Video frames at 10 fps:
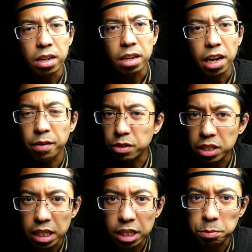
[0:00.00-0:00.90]
have you
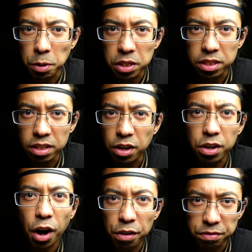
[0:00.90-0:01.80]
seen this person on
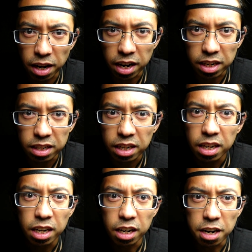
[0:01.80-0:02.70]
an off night?
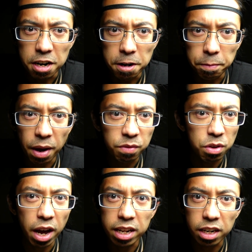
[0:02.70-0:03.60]
Have you
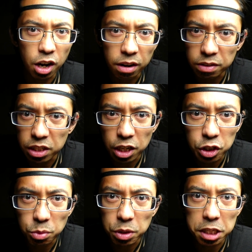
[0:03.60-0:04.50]
had a
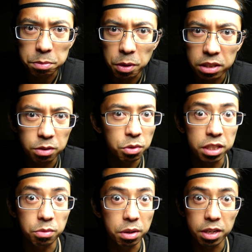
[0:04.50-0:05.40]
conversation with this person
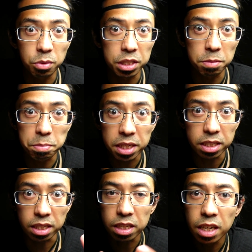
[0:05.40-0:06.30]
when it wasn't
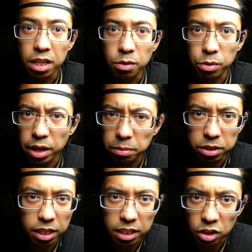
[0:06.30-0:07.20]
busy? Were you able
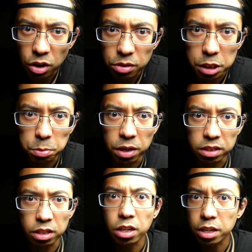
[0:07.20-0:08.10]
to get to know this
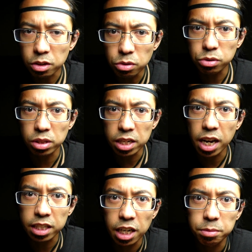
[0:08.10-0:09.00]
person? And usually
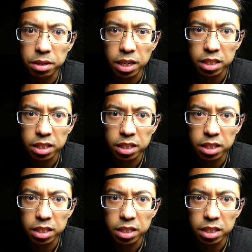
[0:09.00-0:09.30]
9 times out of